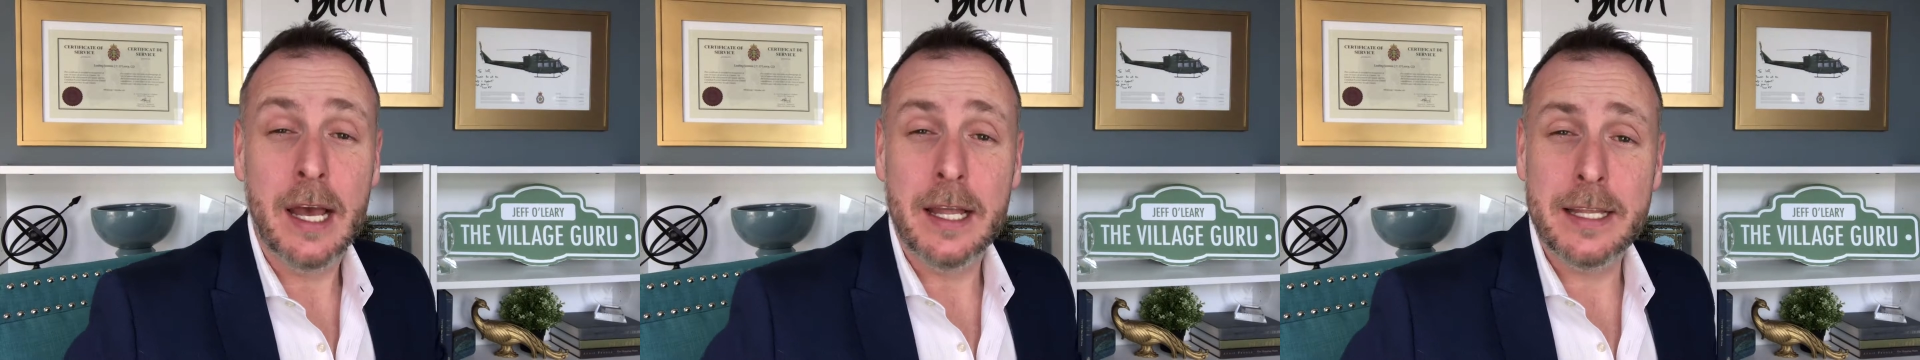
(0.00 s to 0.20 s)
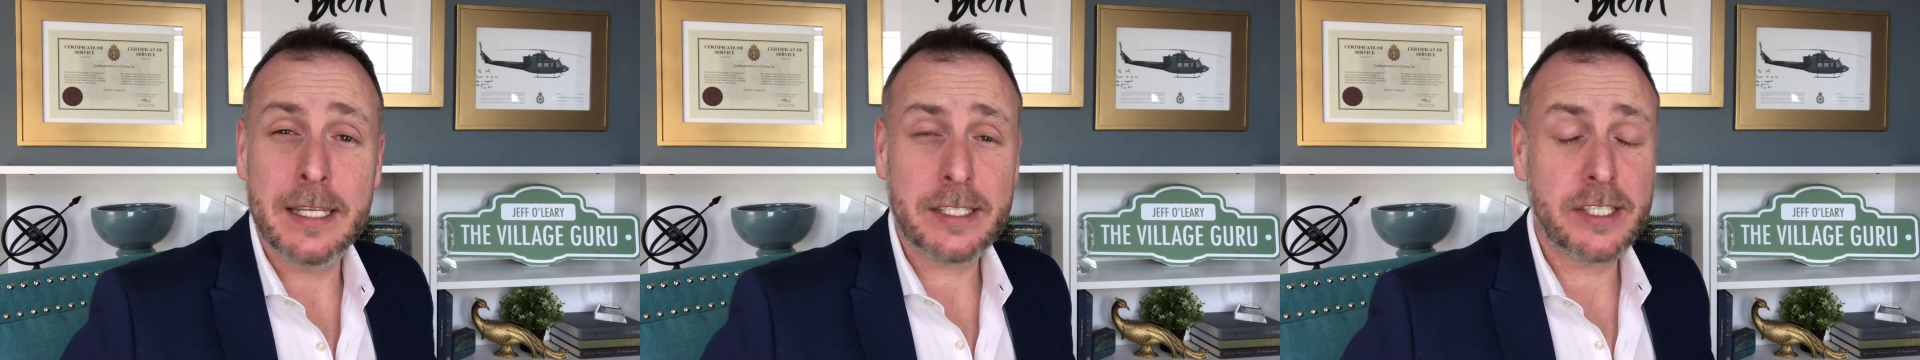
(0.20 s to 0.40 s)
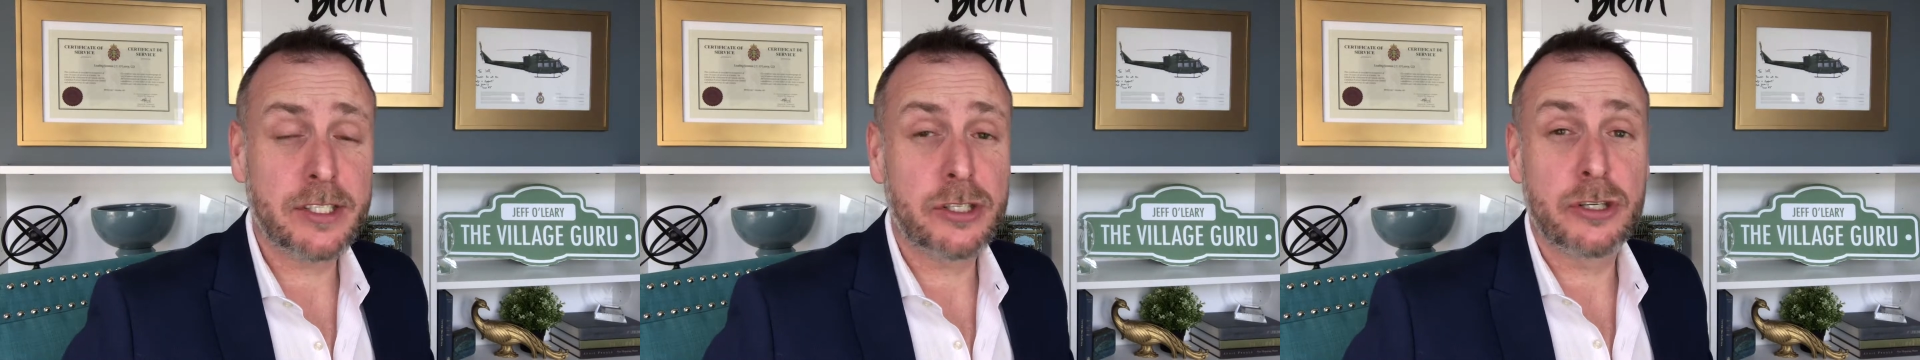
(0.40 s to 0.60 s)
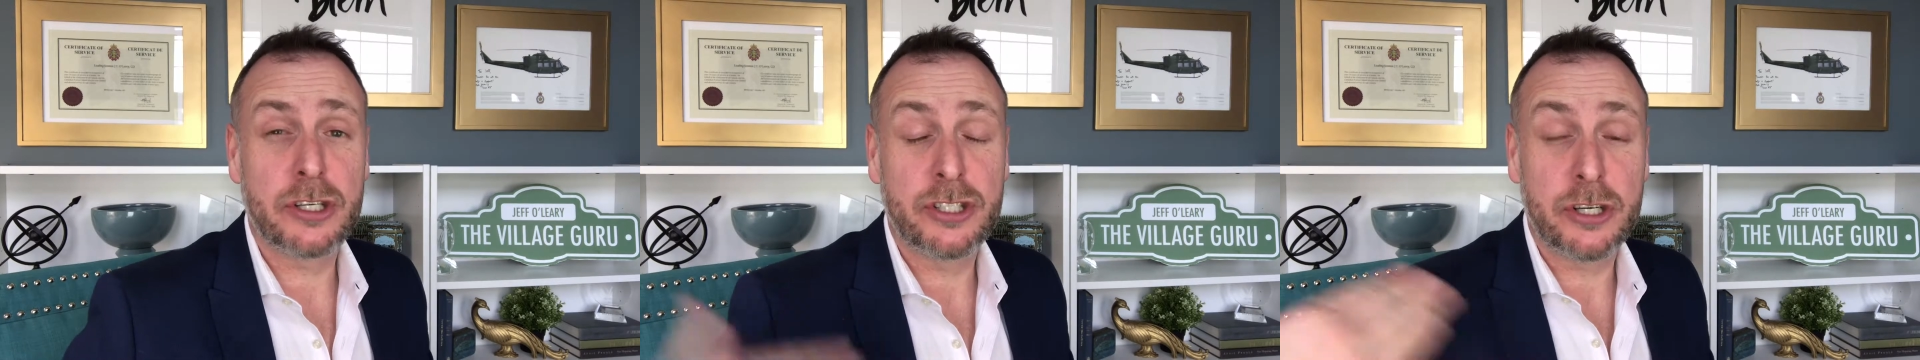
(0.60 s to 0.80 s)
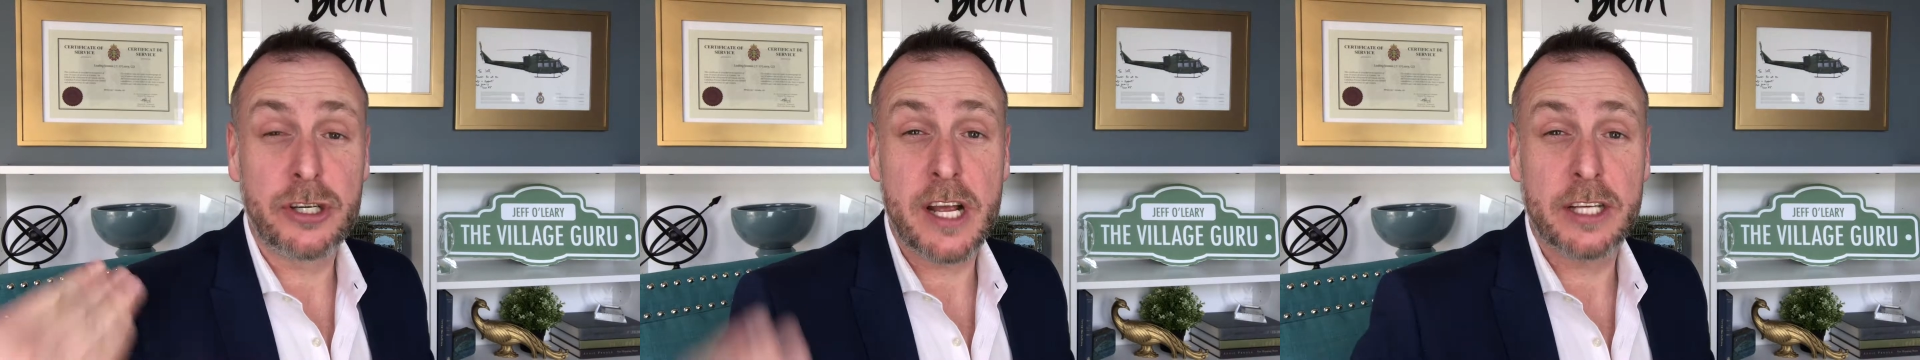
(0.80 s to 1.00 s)
This is the
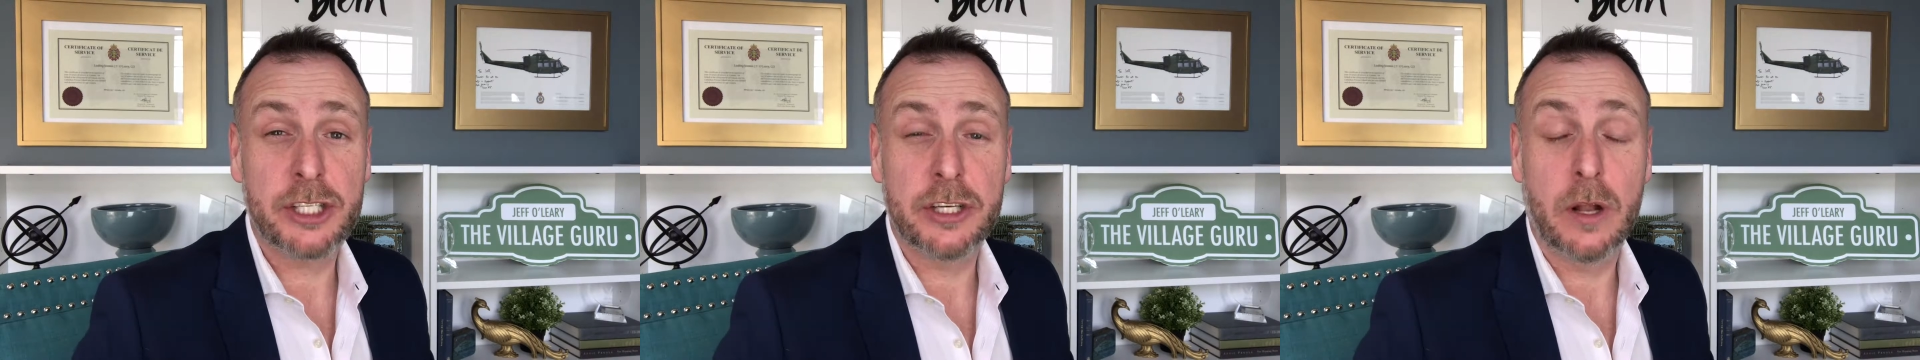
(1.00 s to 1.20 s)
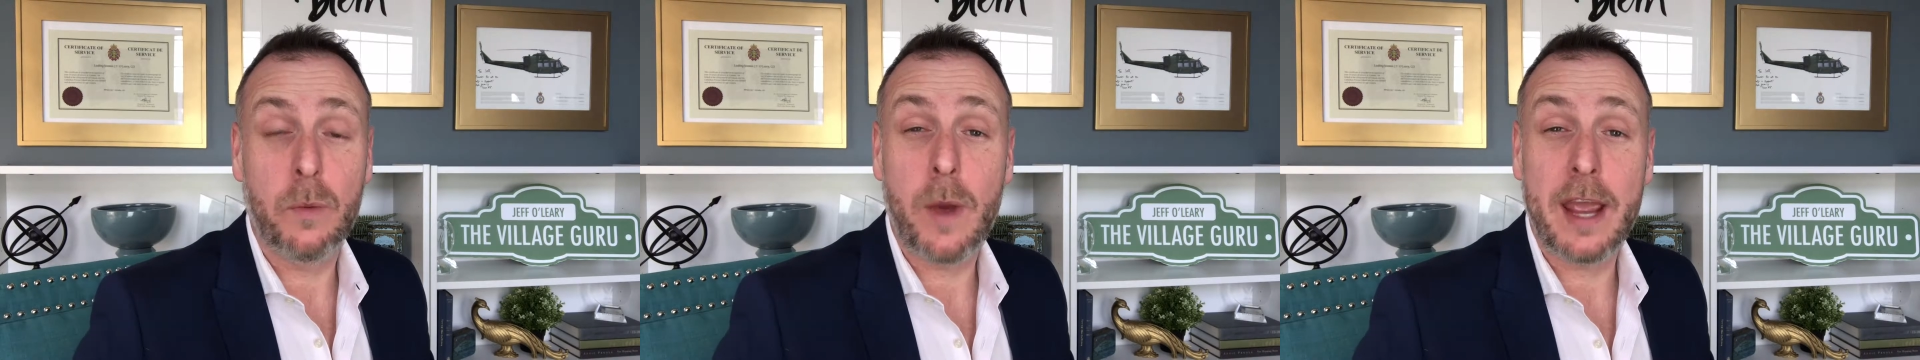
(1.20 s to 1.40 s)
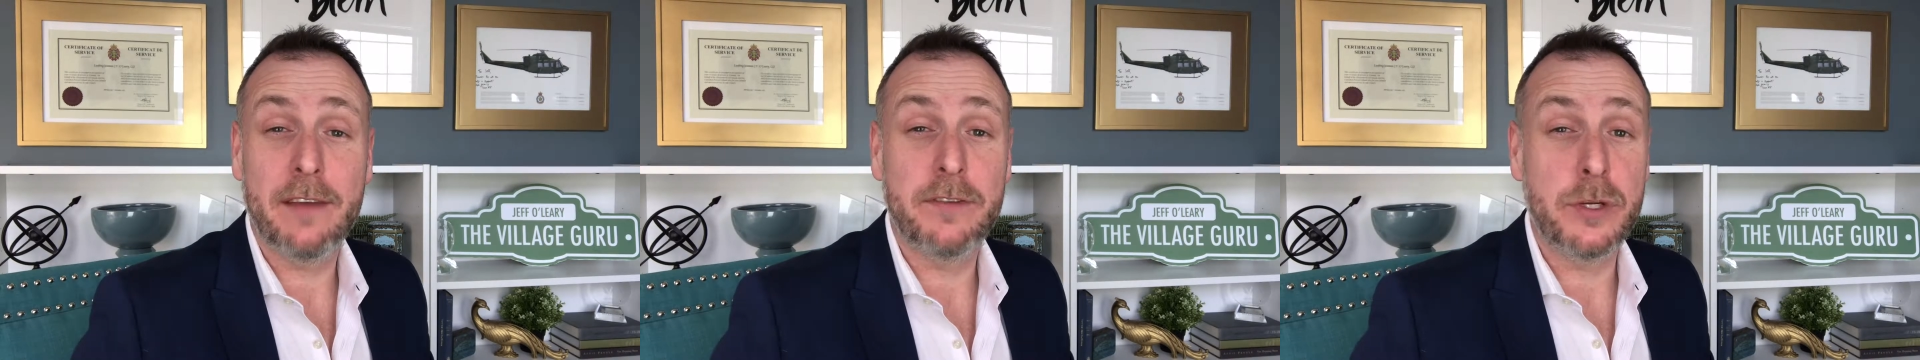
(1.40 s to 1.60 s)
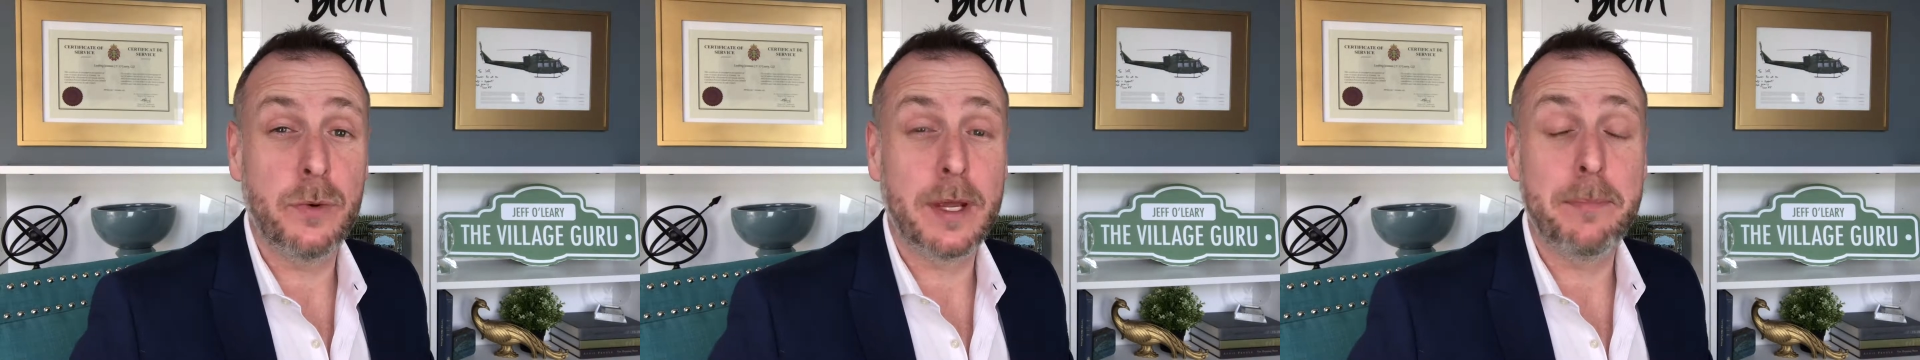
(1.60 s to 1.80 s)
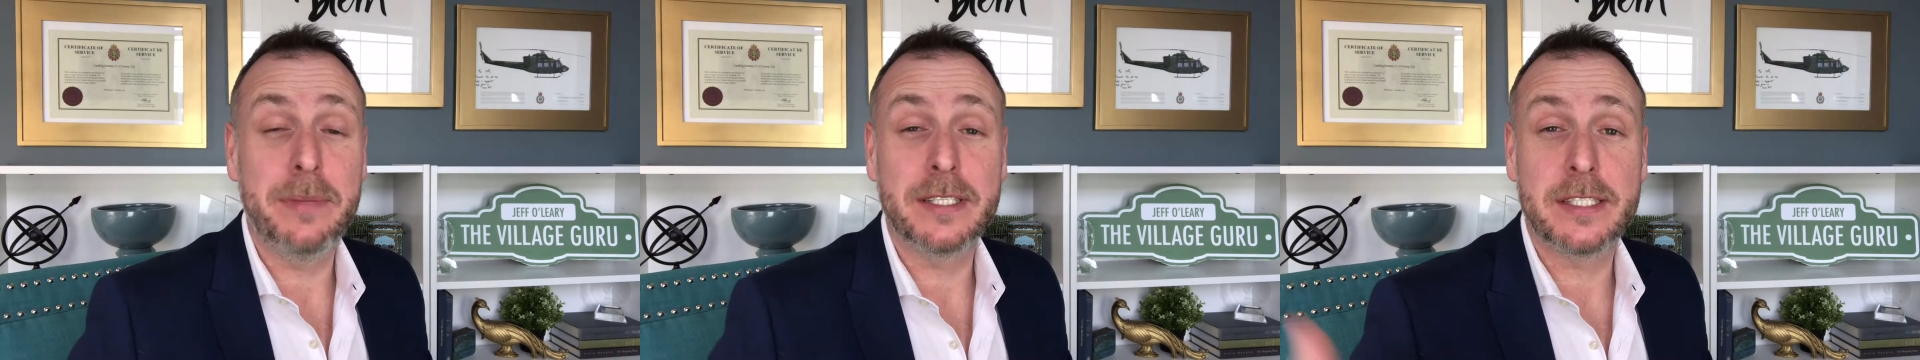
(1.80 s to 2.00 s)
traditional way of
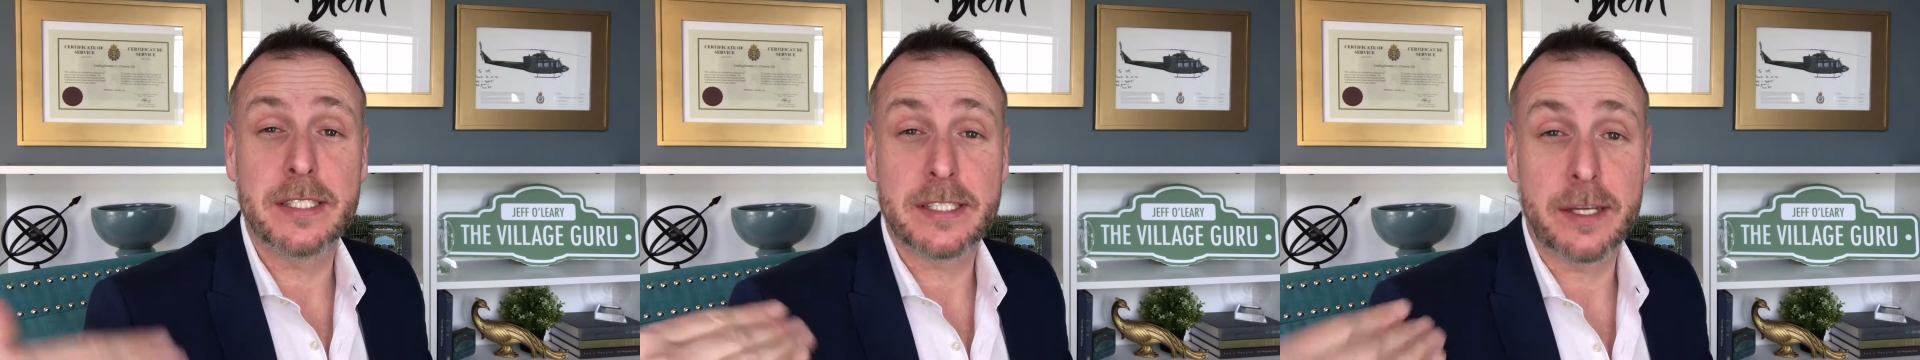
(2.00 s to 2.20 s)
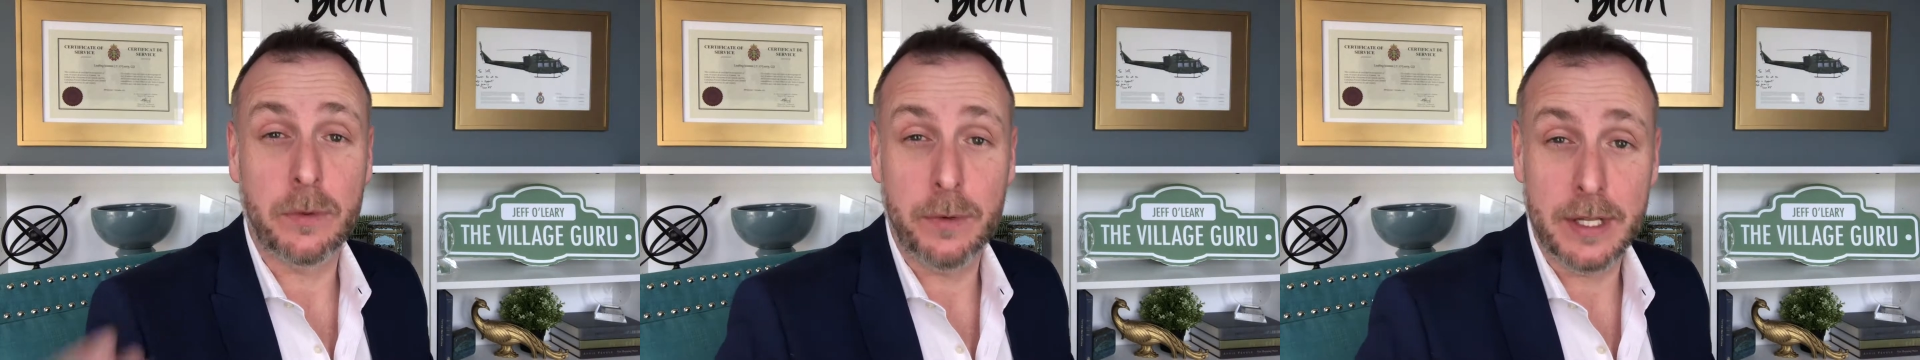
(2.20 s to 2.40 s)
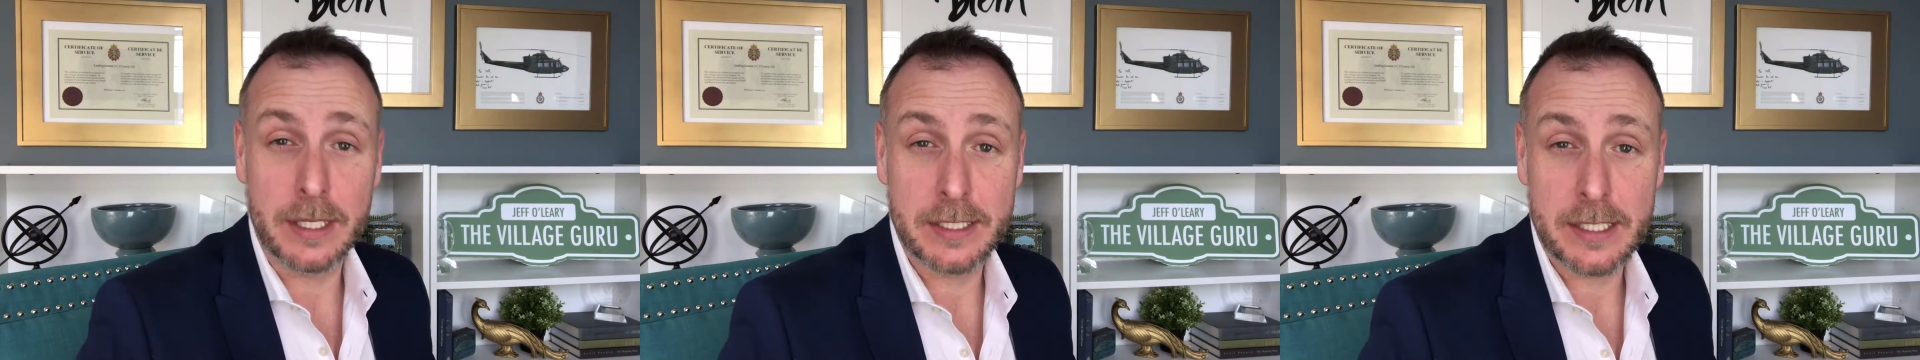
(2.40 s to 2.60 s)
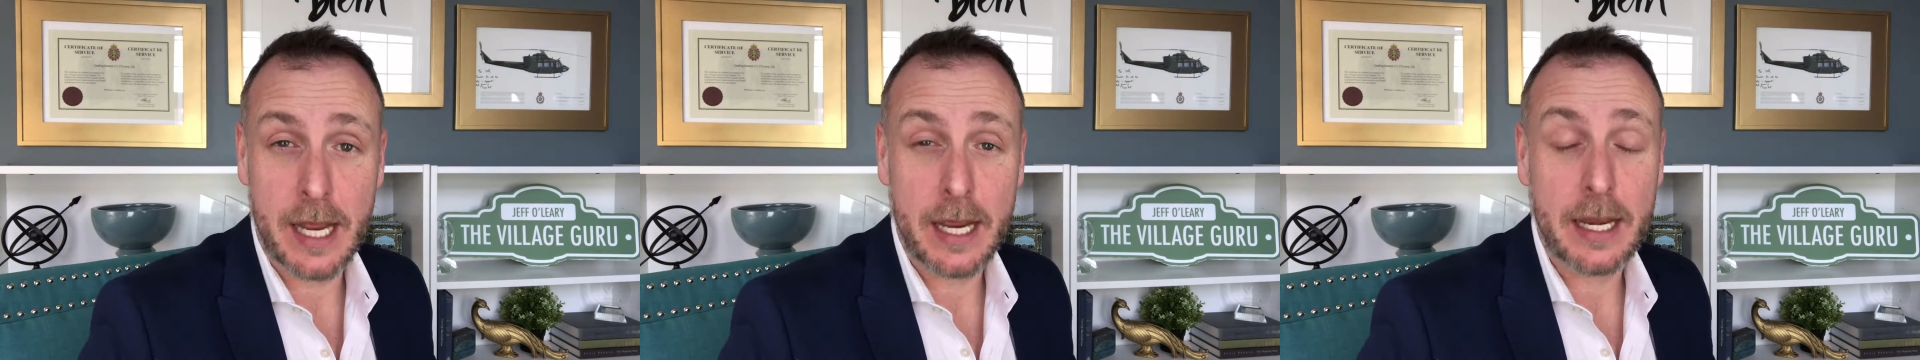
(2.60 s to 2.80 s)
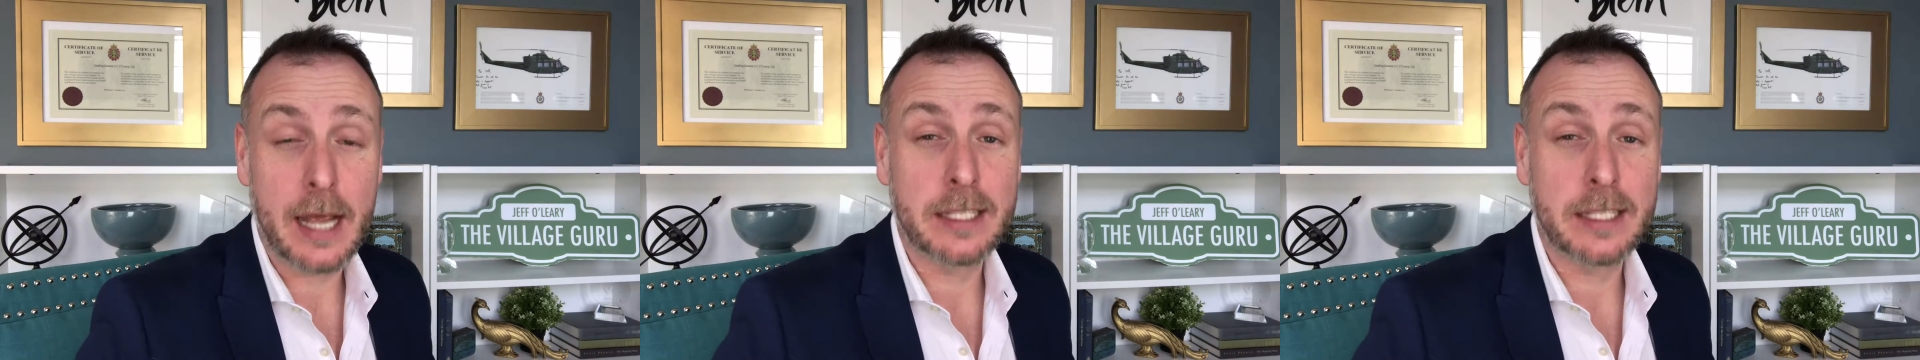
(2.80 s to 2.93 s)
doing business in real estate.